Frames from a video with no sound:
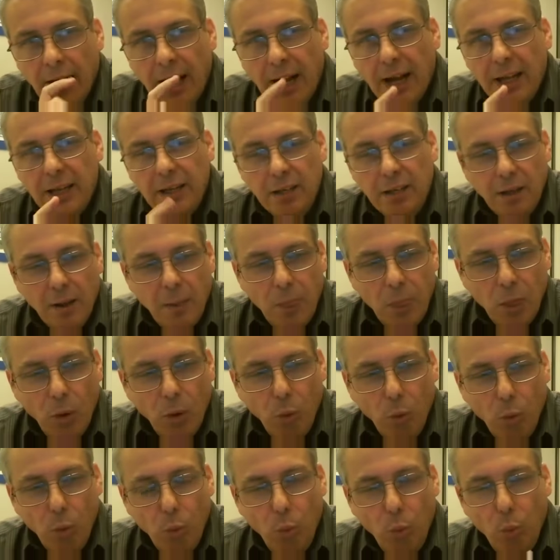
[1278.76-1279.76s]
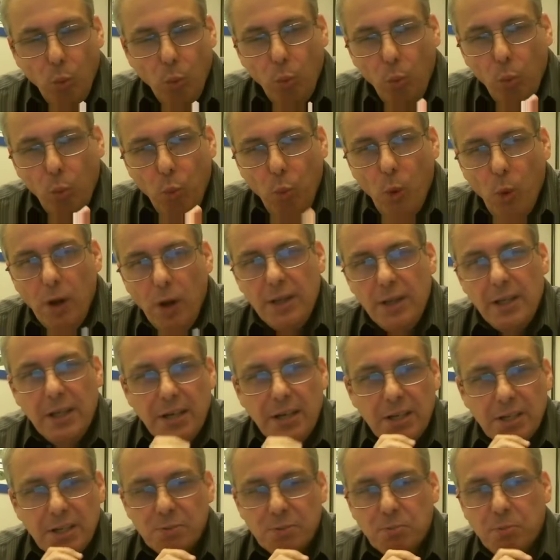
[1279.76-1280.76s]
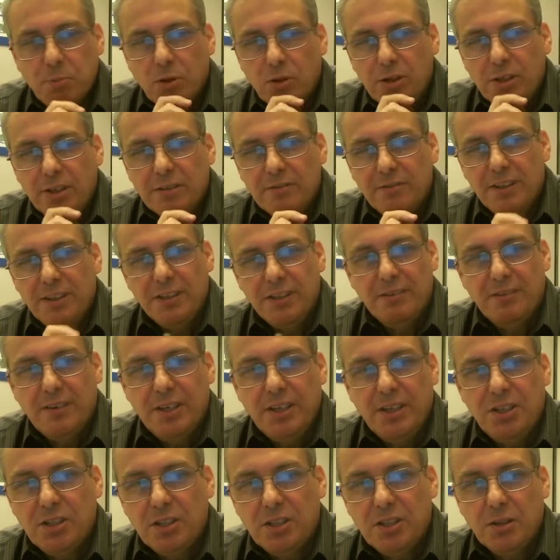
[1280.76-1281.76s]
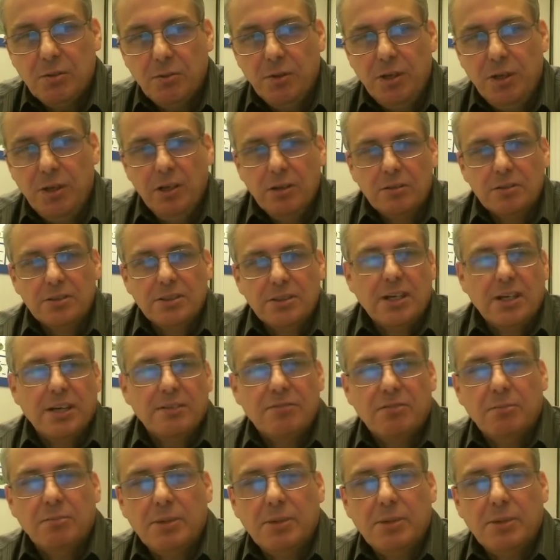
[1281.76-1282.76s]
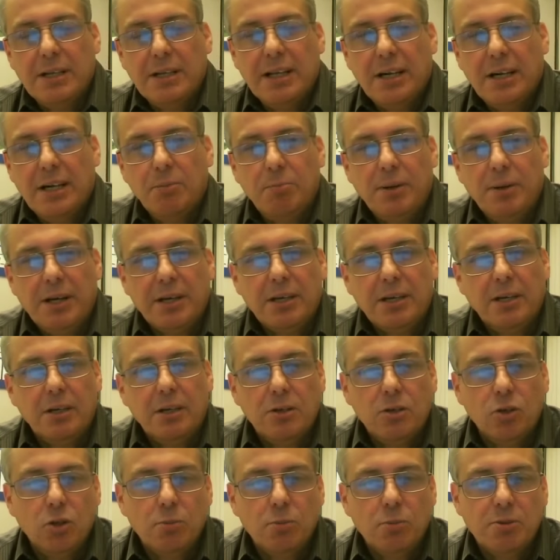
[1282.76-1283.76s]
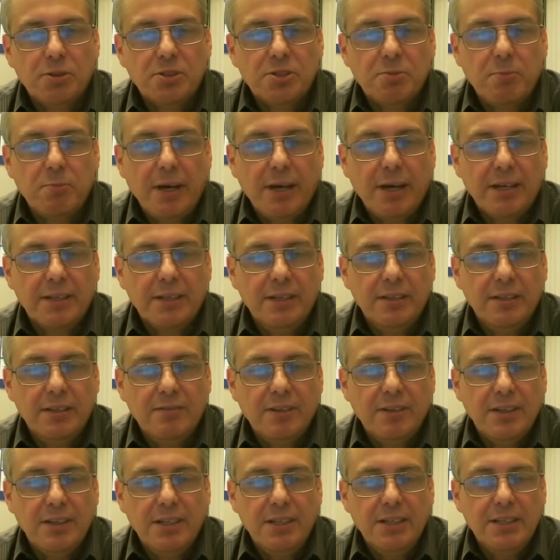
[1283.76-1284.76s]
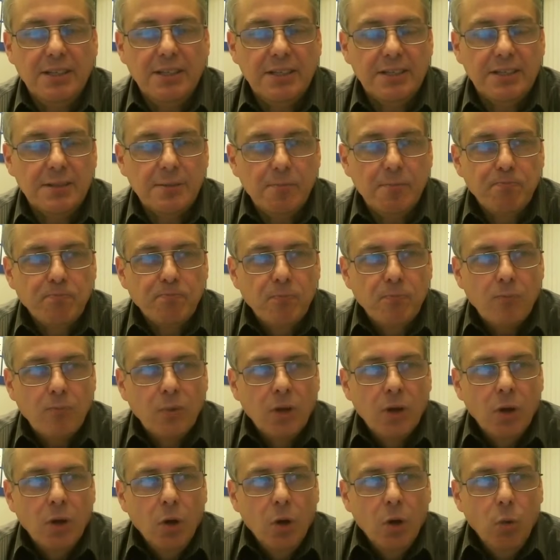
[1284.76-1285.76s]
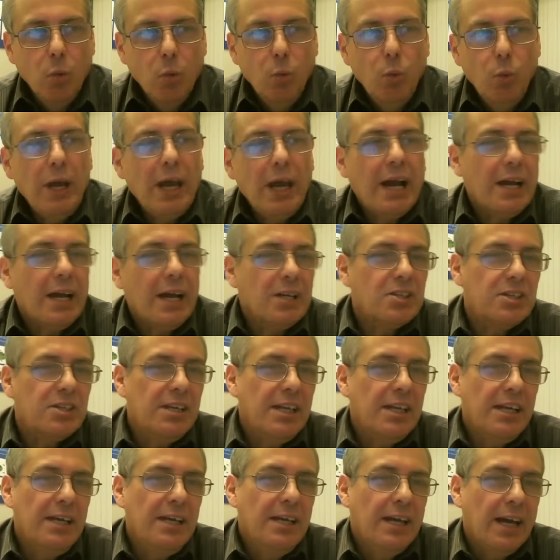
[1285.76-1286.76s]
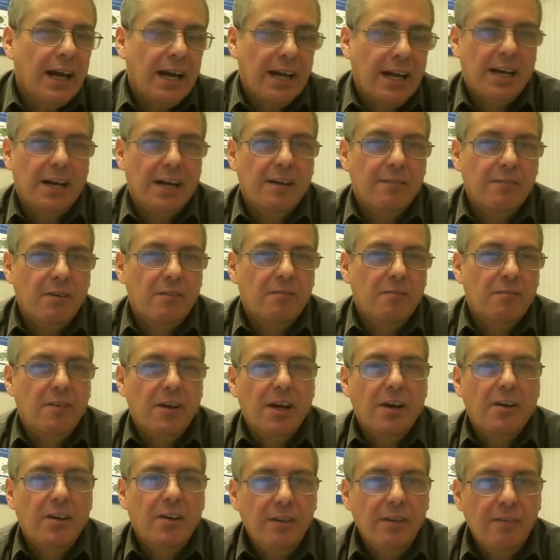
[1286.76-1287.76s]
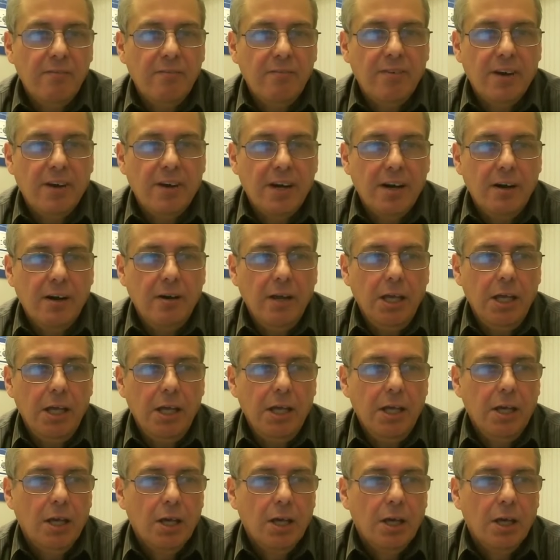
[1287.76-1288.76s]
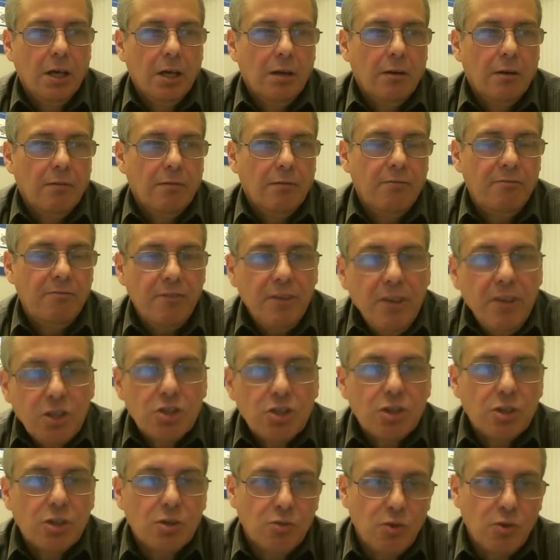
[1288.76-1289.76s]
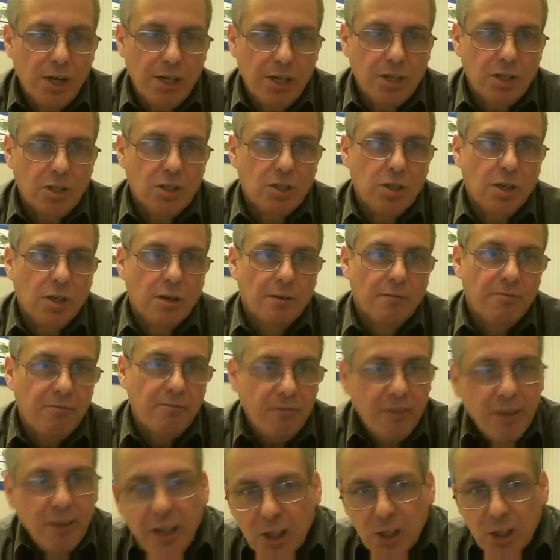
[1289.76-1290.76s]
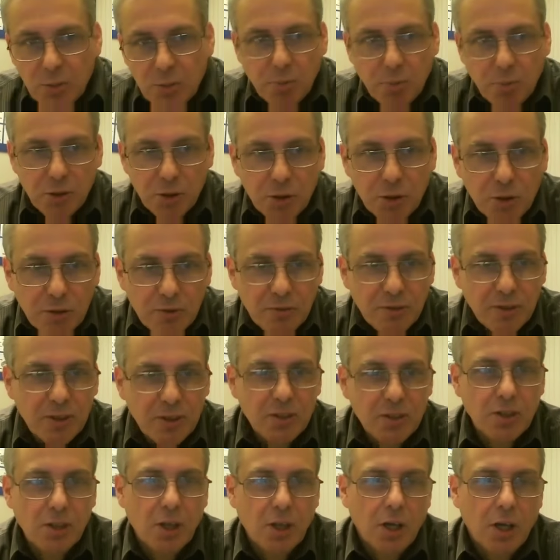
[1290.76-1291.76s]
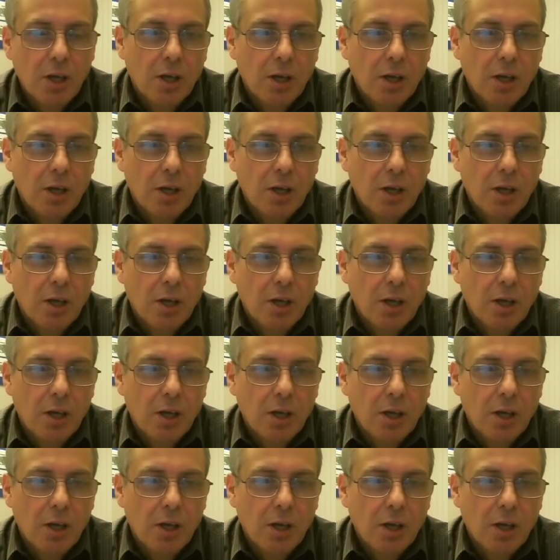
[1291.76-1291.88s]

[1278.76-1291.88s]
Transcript: And one last point of innovation that we looked at from a Cloud Packet Core perspective is we actually have a very, very feature-rich, field-proven